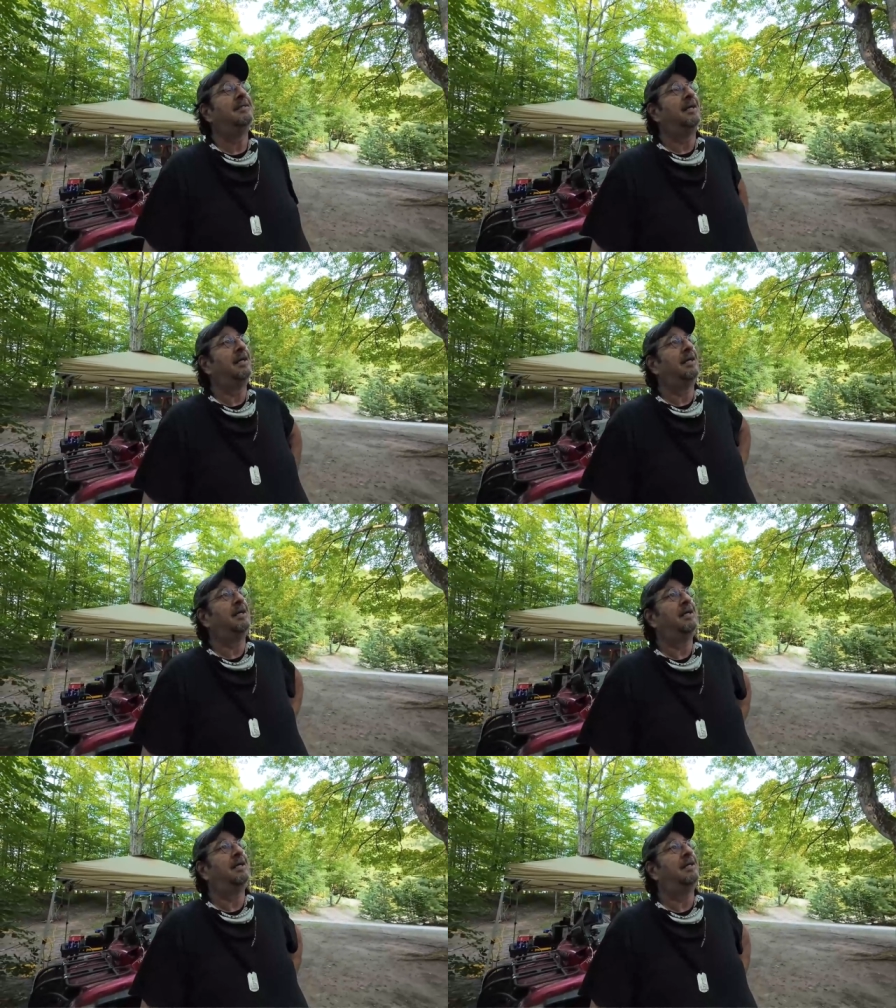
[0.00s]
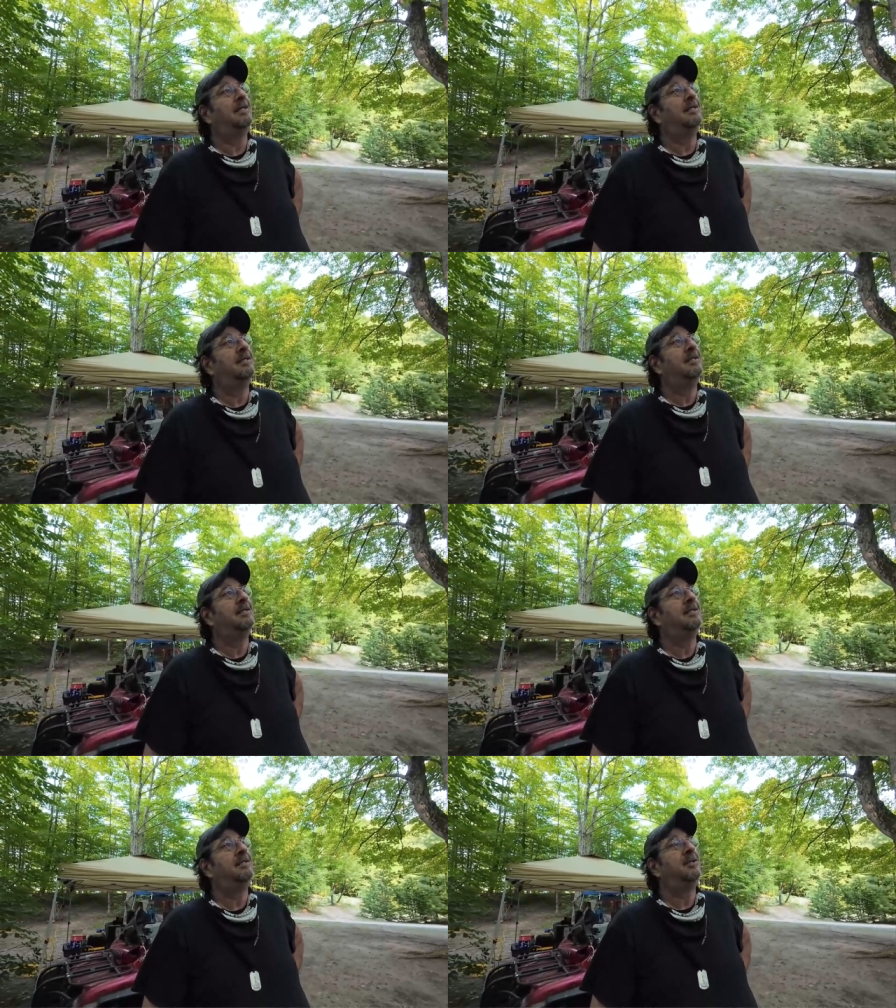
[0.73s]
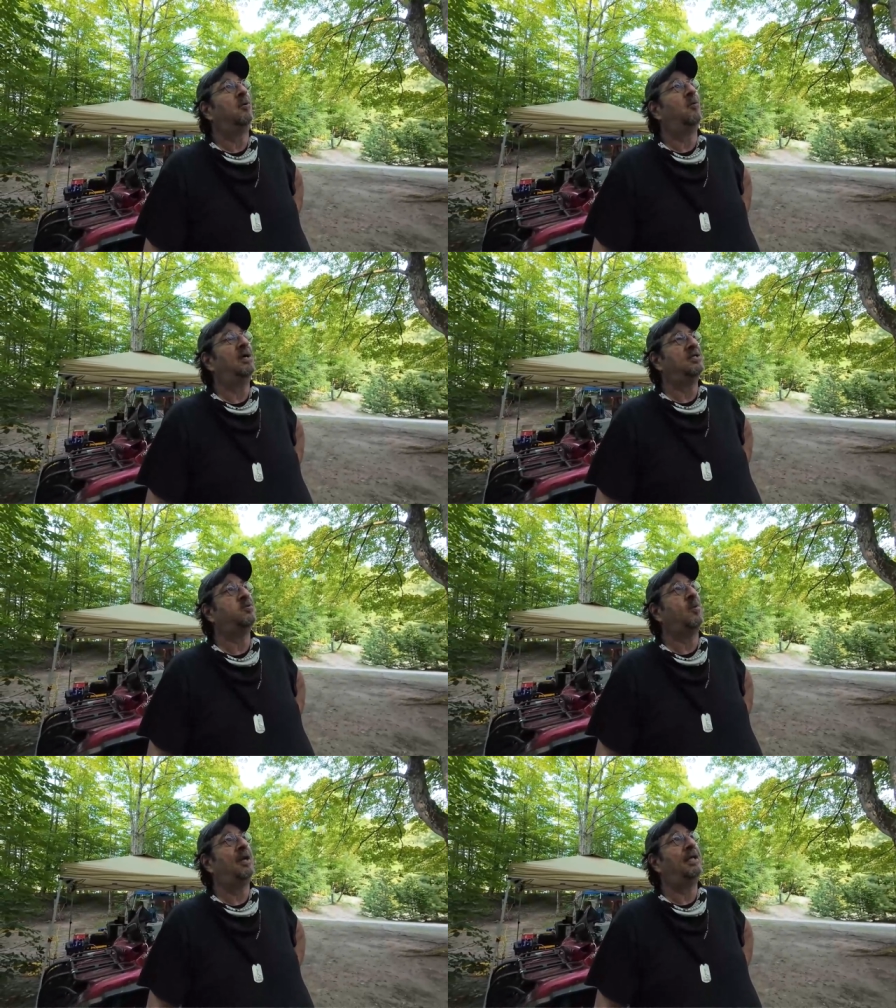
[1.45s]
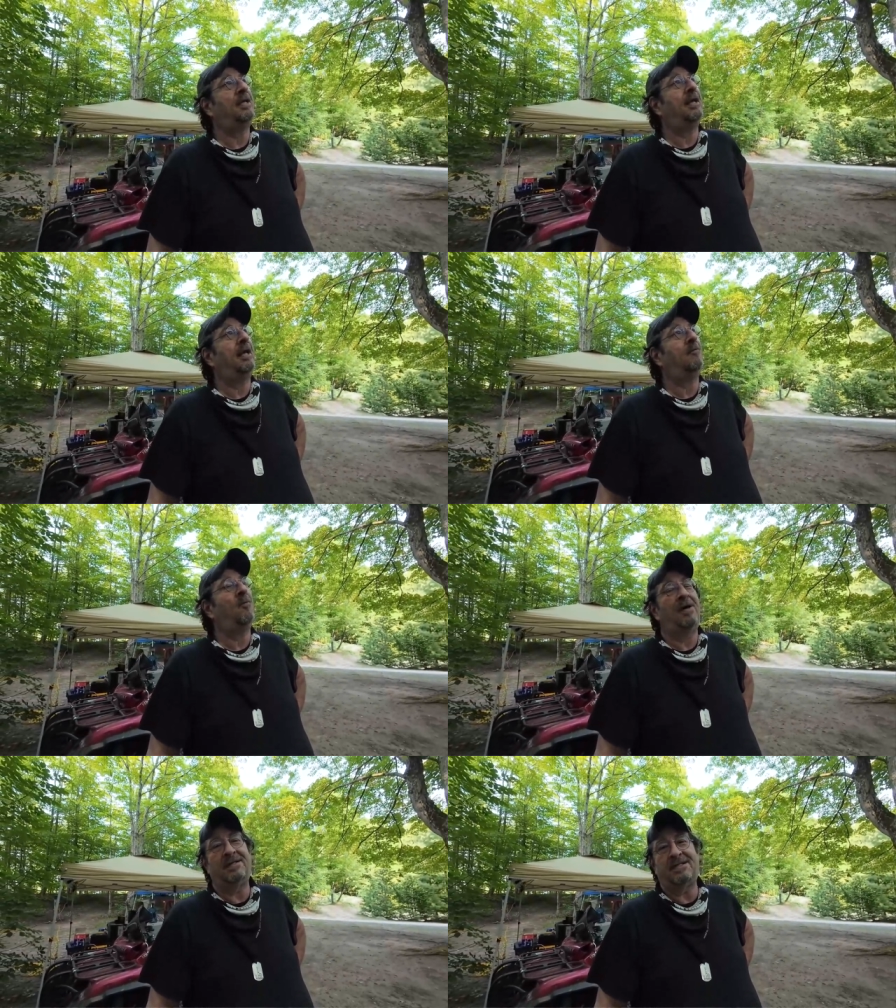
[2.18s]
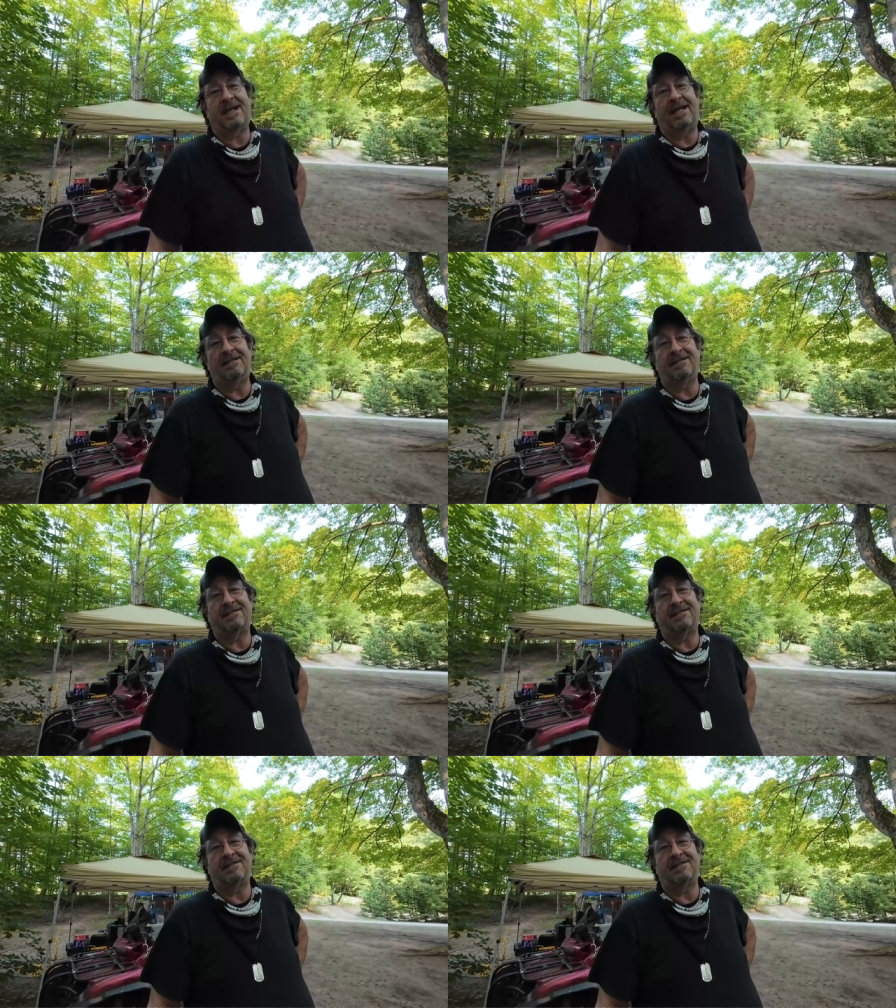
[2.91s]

Uh, no, 120 and 110.